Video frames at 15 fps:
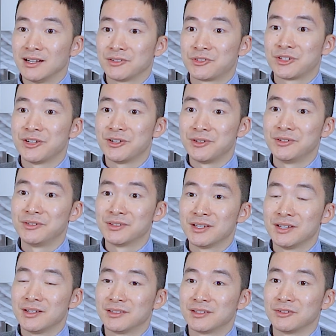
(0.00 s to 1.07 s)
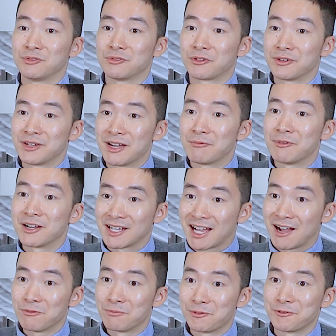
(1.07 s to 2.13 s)
turn the neural network
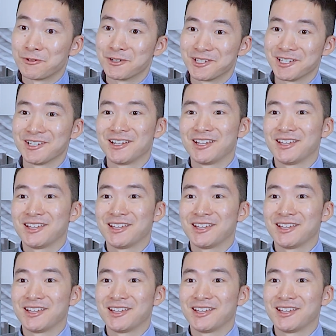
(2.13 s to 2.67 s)
output